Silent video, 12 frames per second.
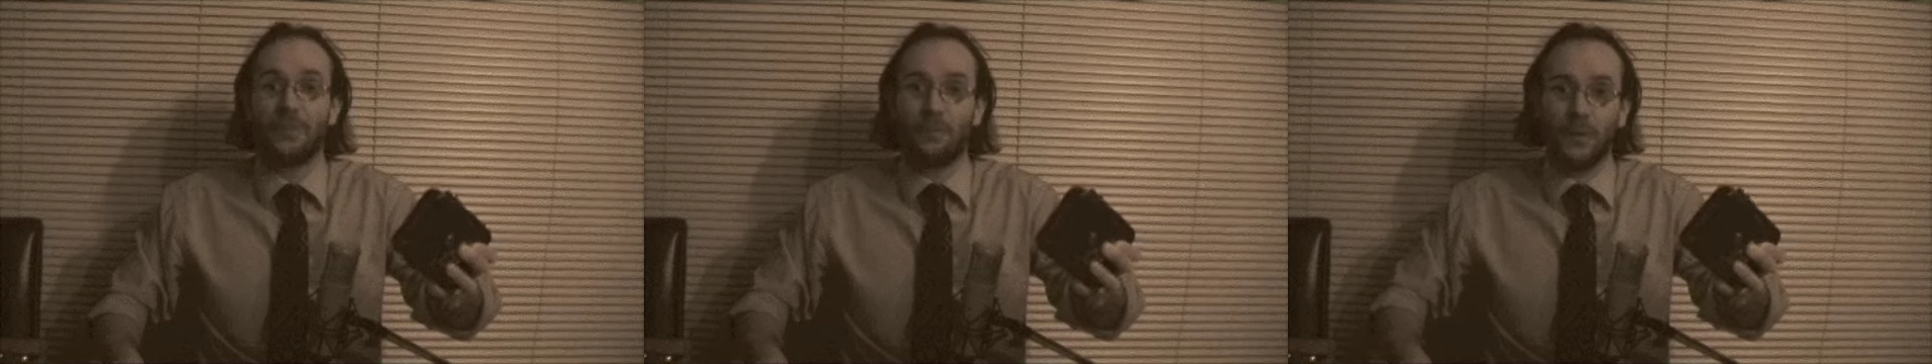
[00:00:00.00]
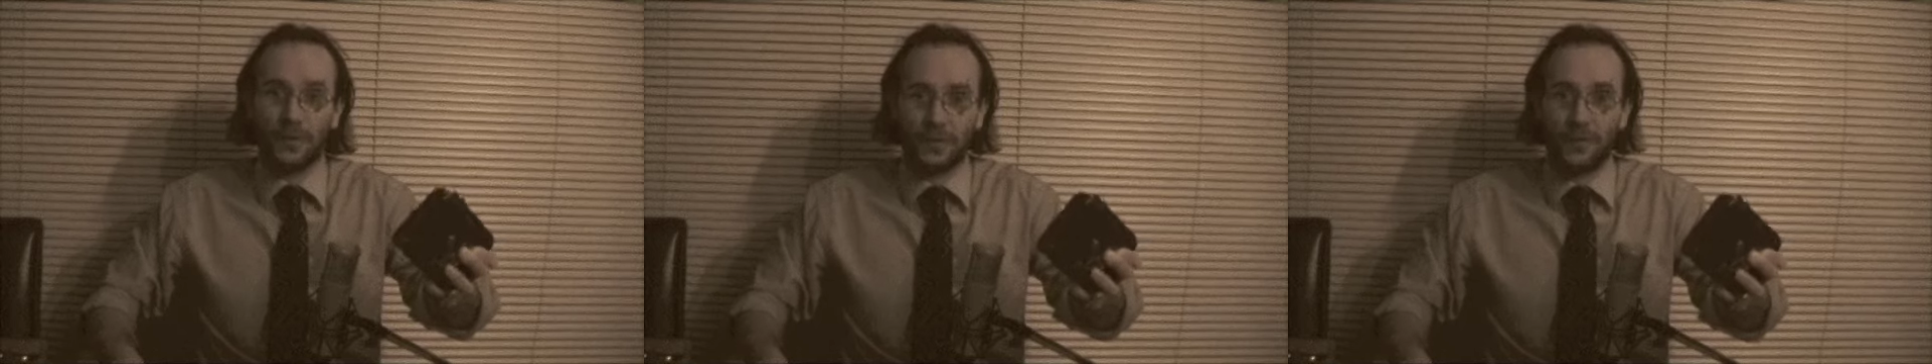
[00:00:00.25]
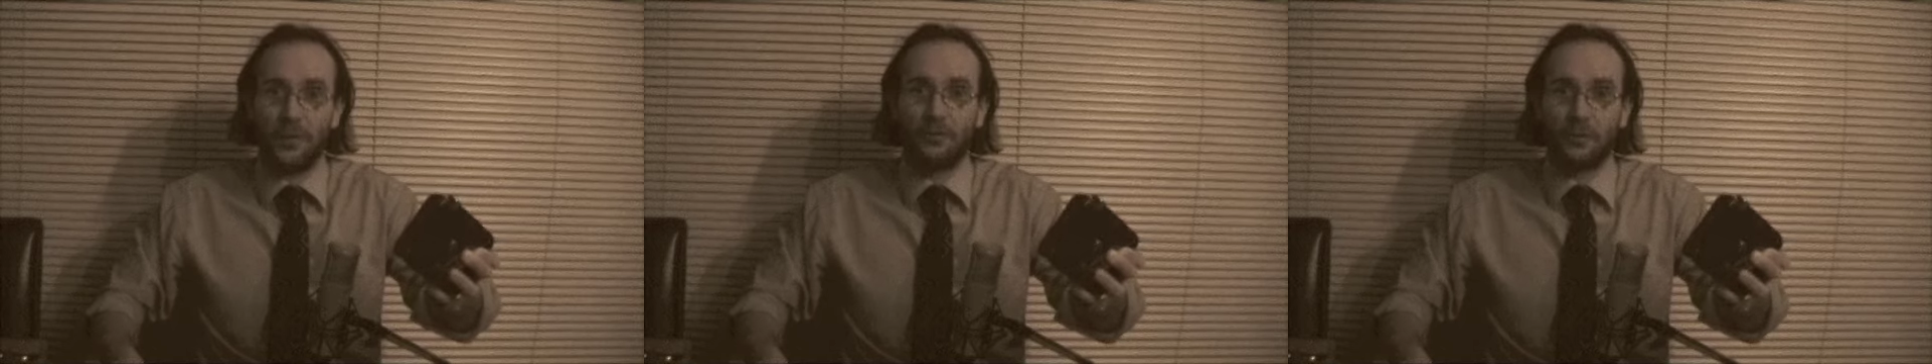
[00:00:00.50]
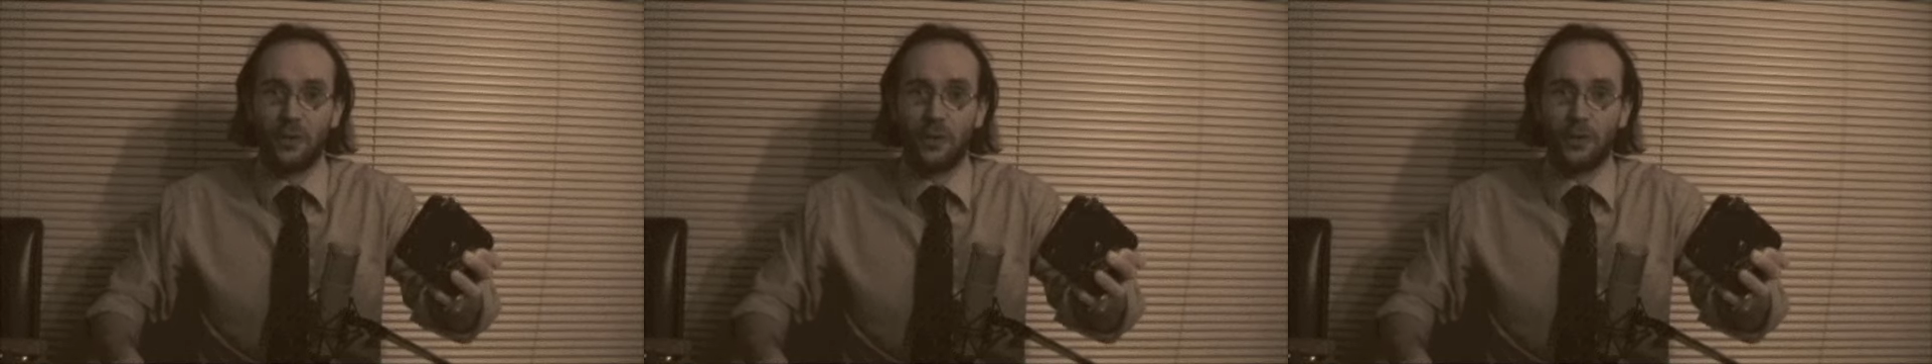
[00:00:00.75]
with,
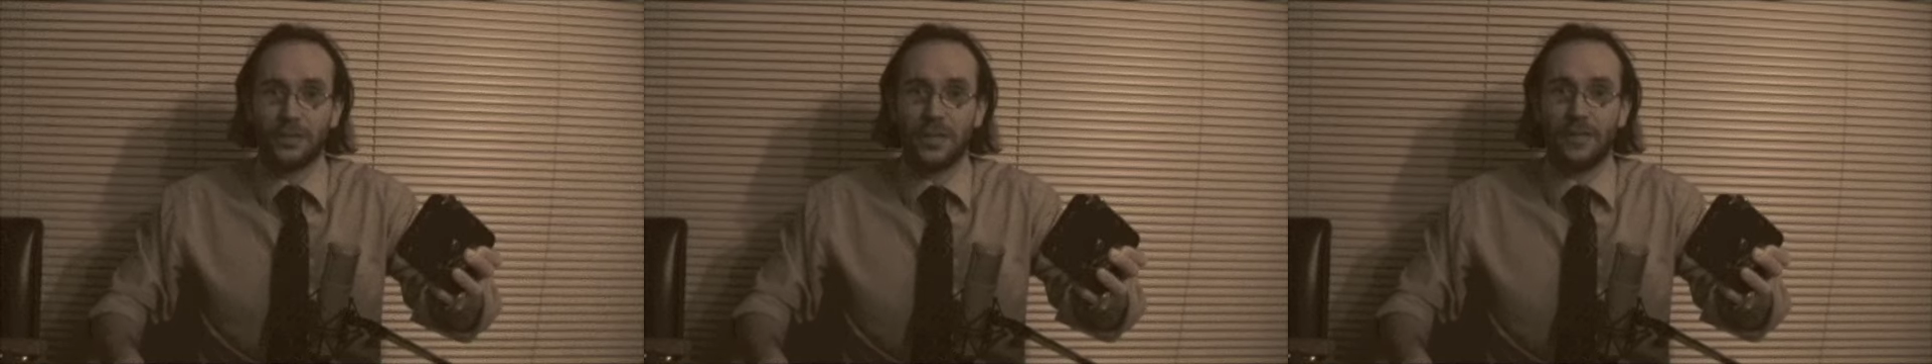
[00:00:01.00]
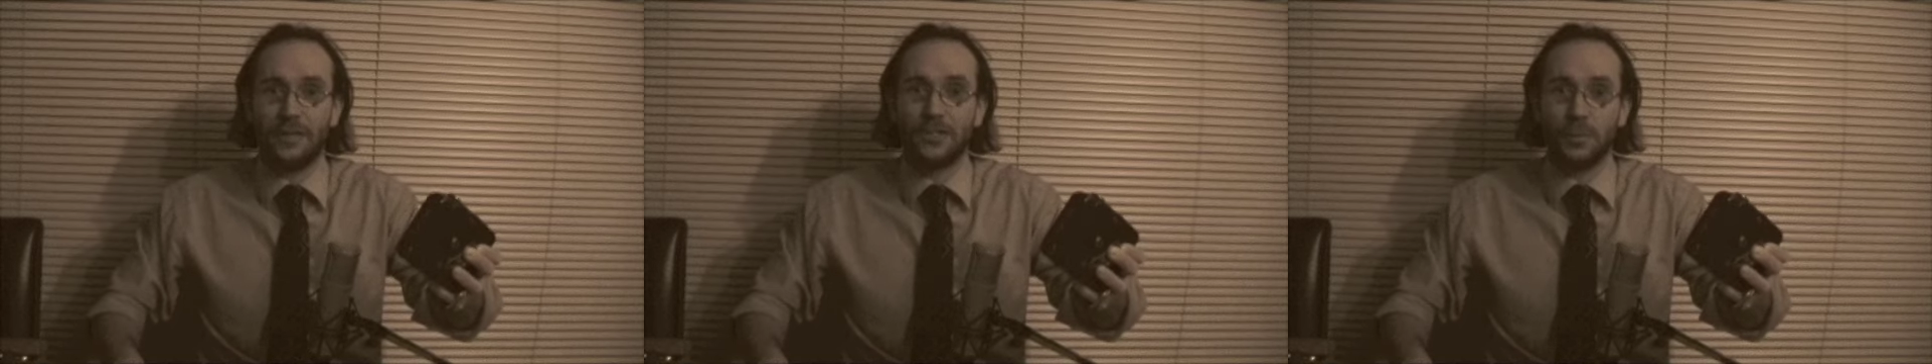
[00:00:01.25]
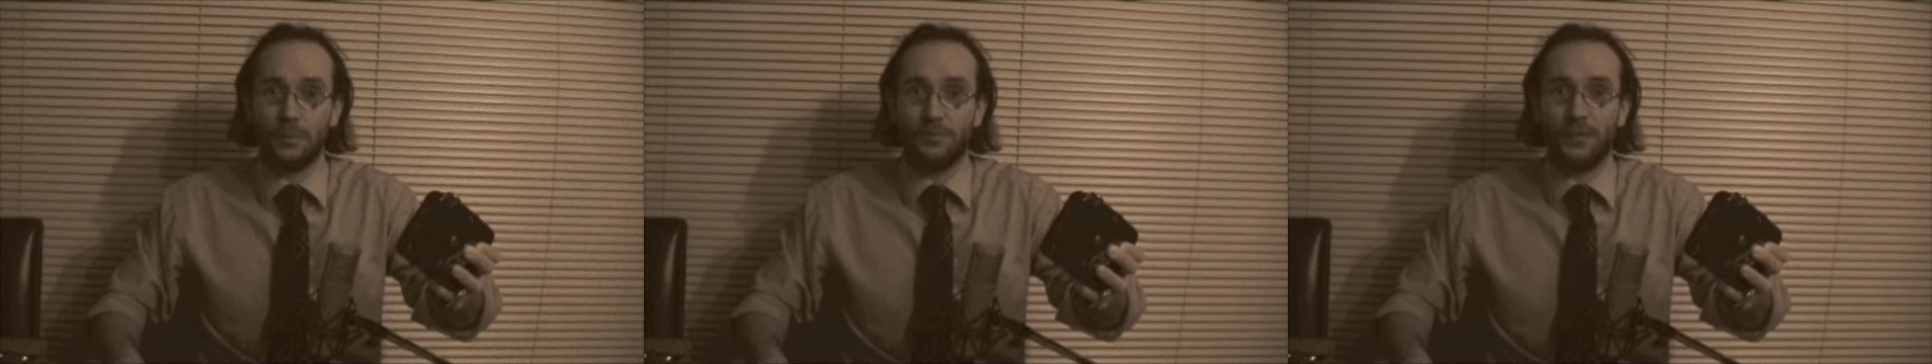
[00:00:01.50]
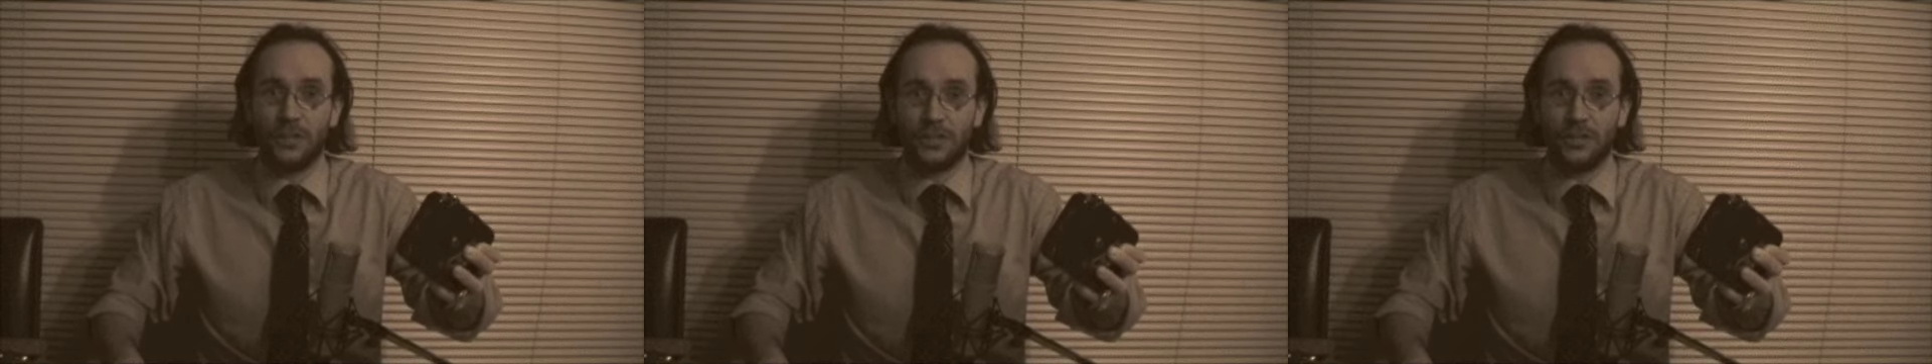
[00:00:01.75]
of course, the
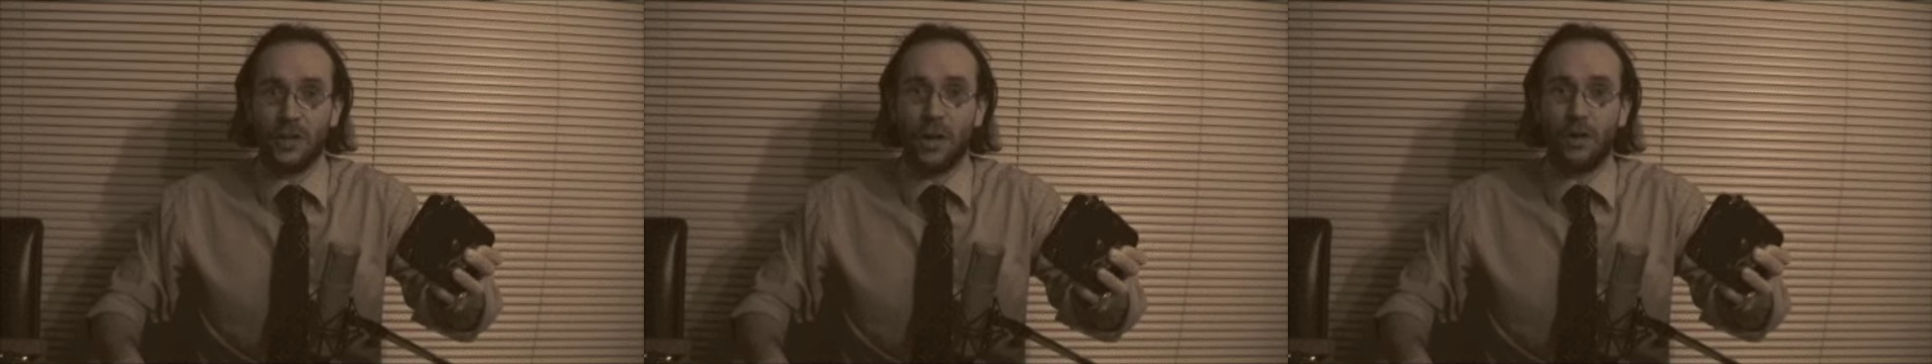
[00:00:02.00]
supervision